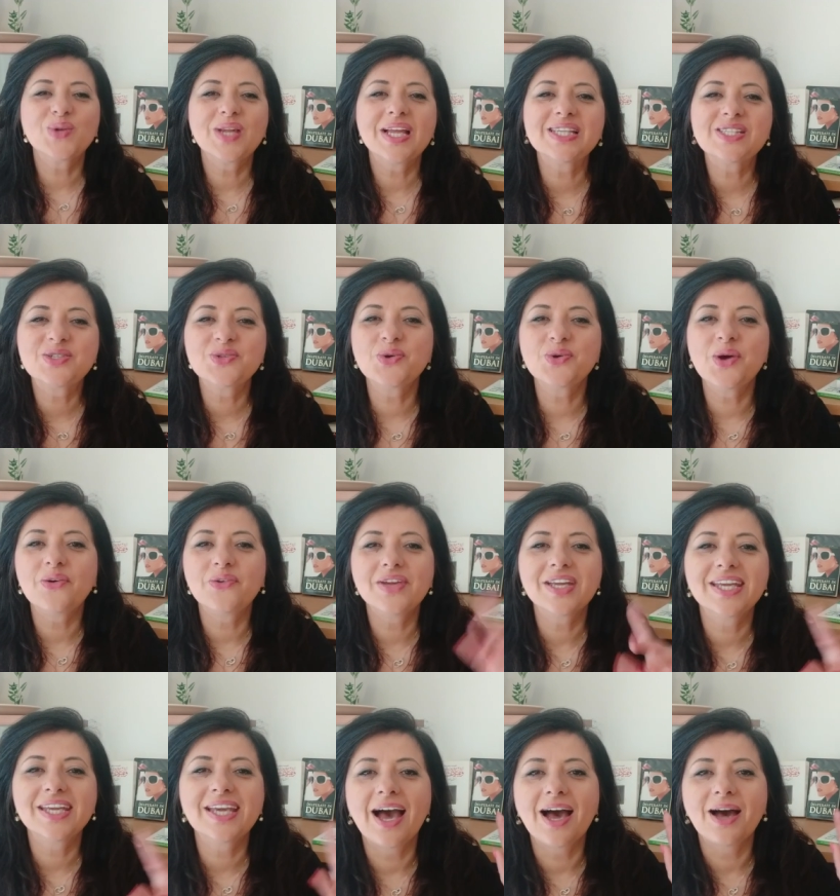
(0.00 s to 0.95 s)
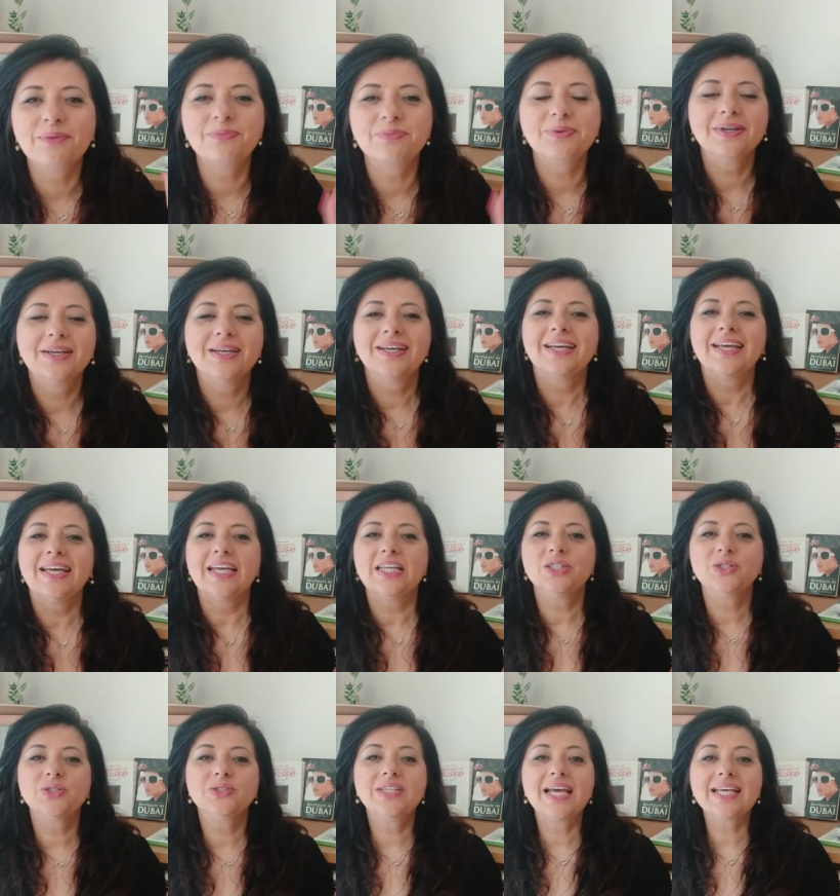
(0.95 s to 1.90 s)
let's do a recap.
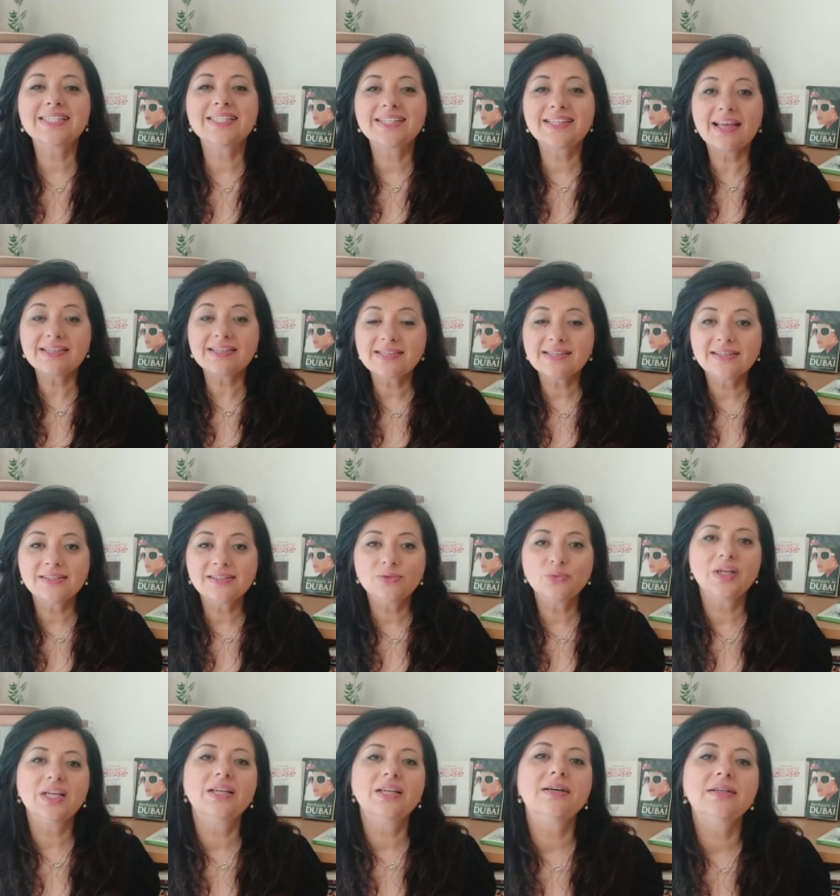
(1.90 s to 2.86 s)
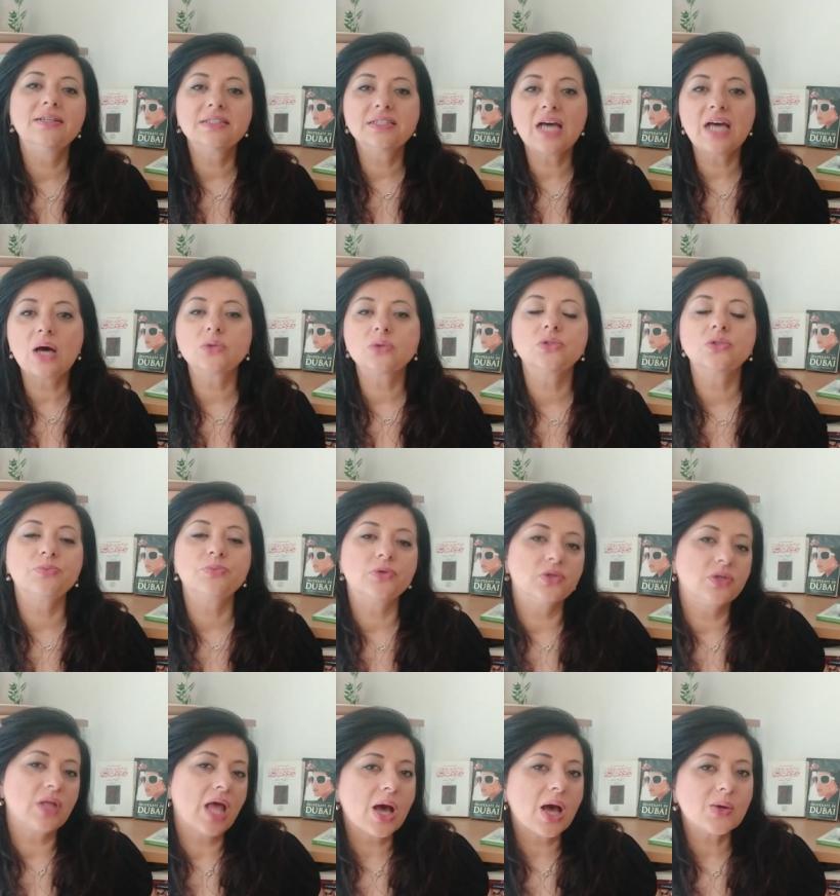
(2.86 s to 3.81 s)
In today's lesson we learned how to
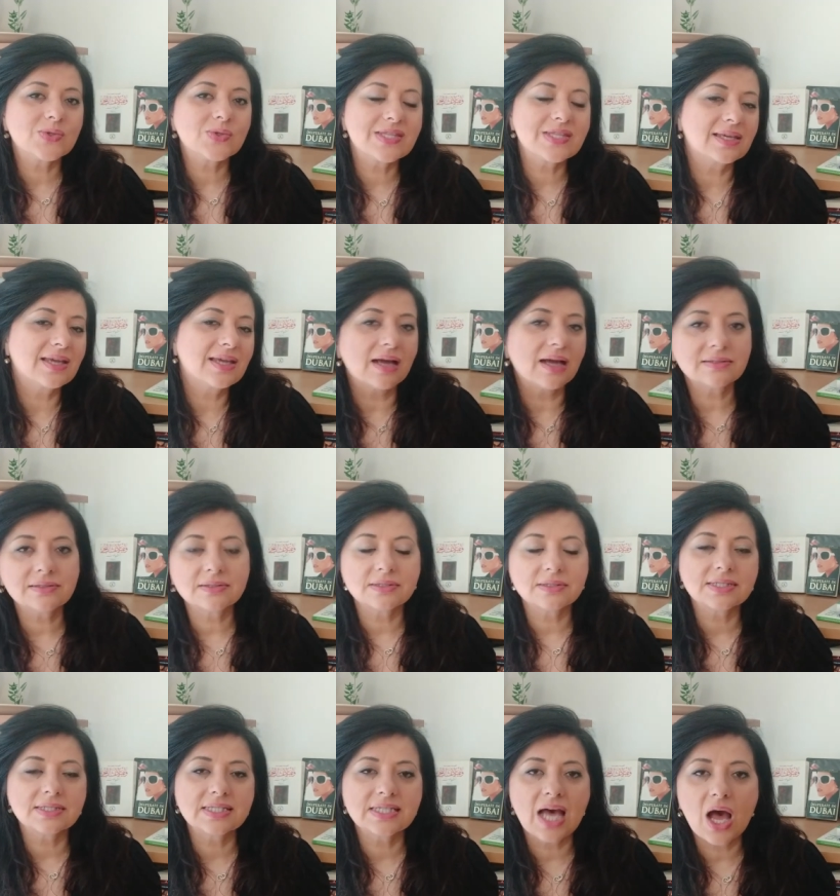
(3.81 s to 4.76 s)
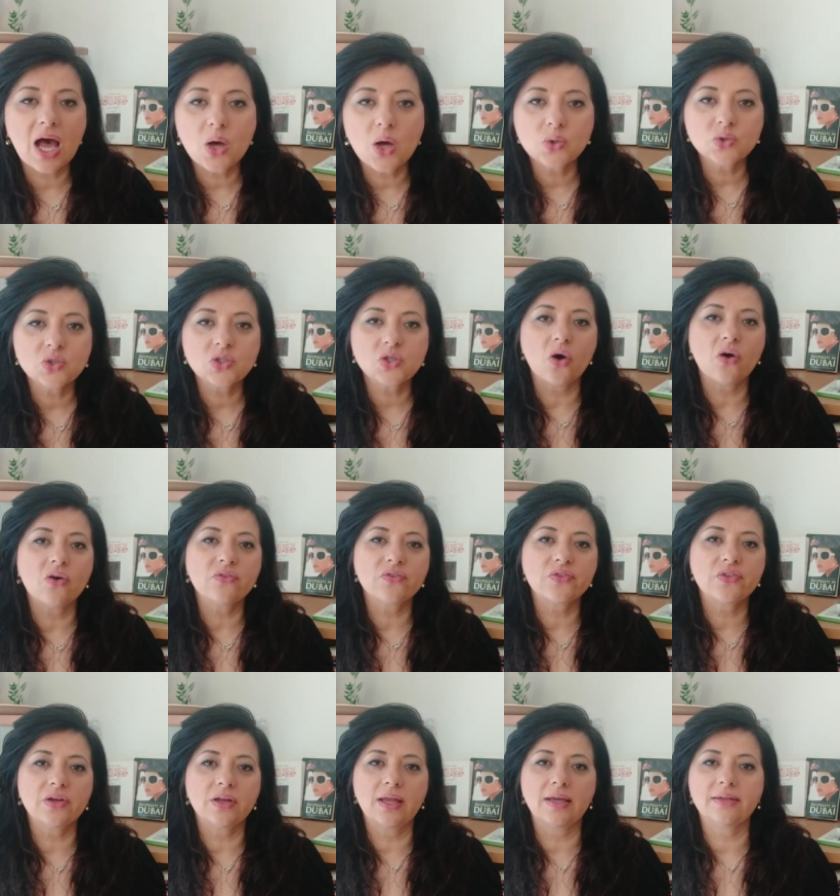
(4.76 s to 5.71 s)
pronounce the guttural sound
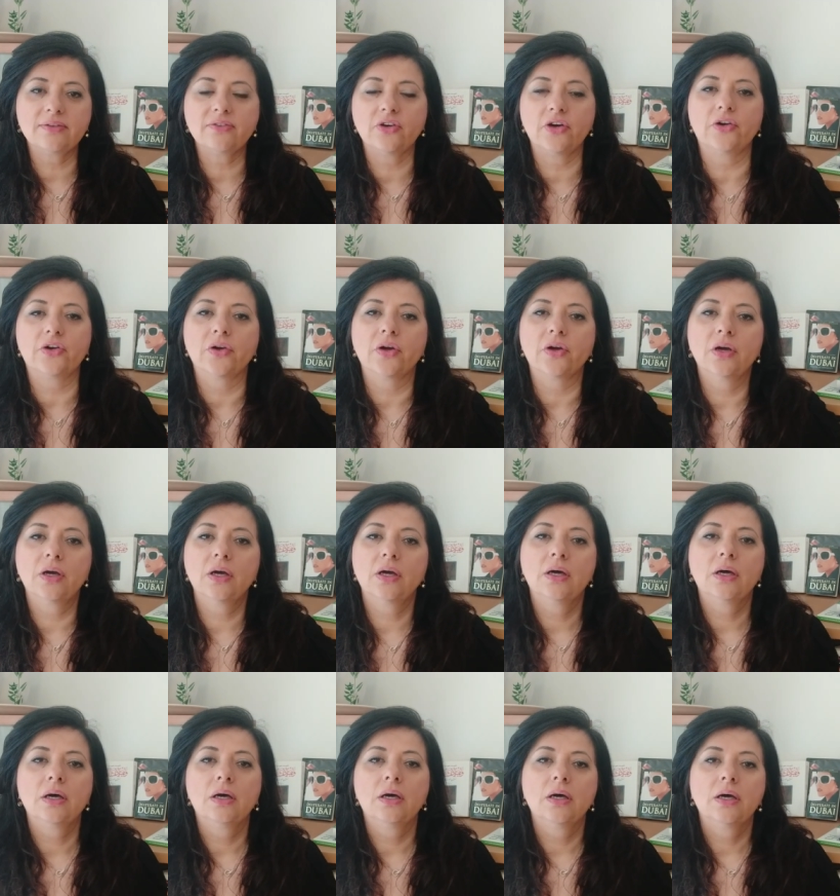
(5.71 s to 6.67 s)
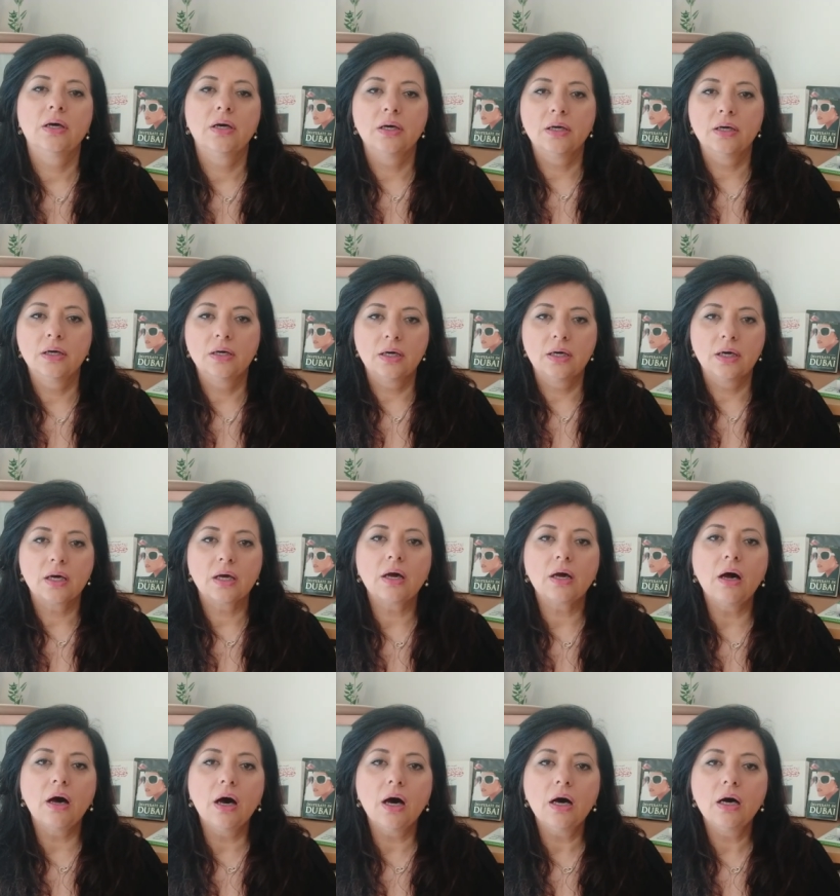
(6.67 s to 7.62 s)
of the letter
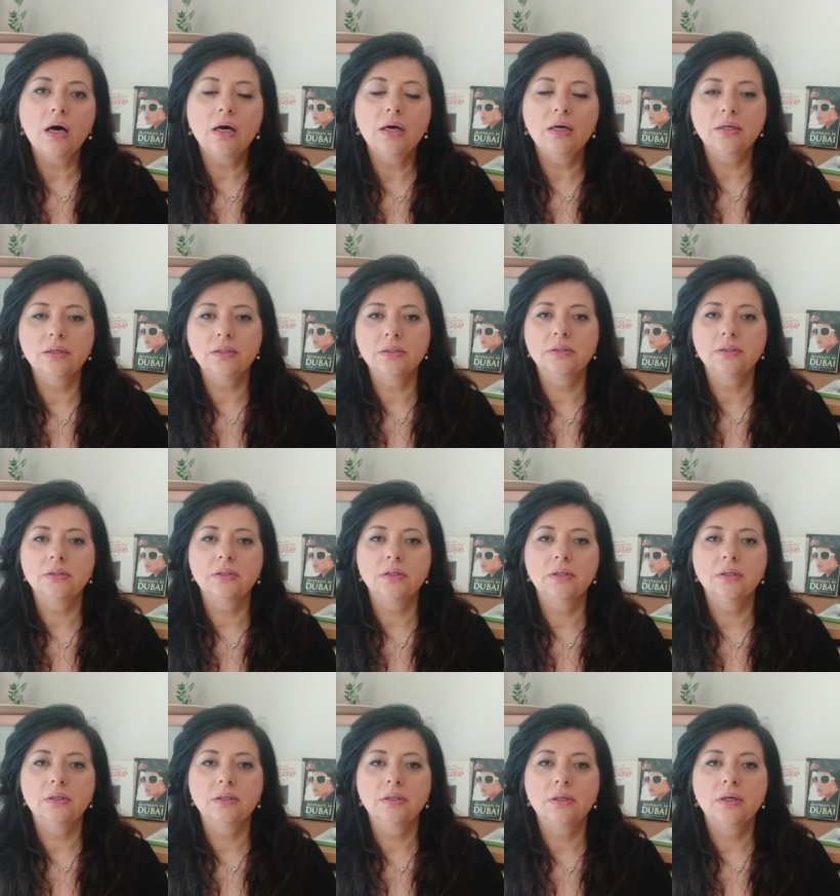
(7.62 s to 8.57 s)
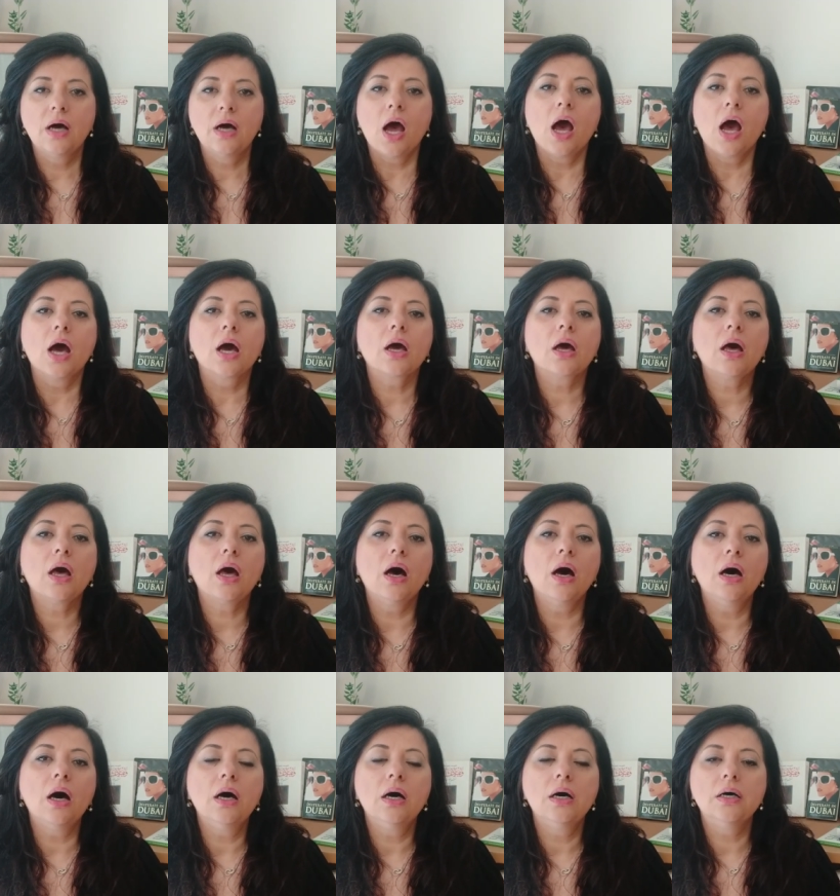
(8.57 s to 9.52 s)
q,
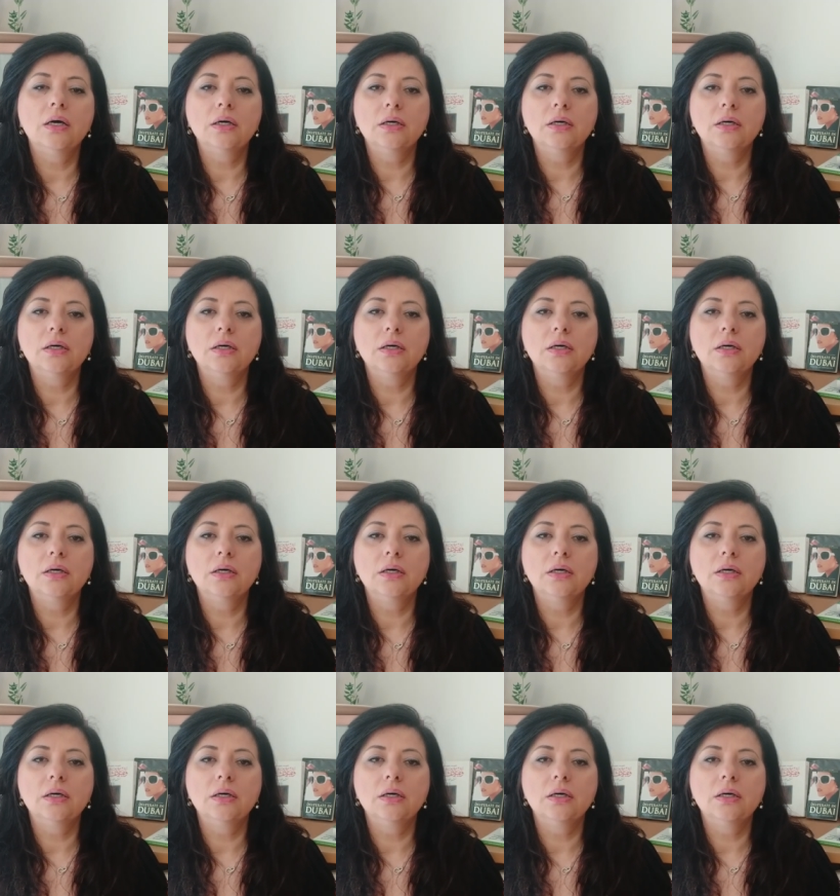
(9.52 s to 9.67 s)
q,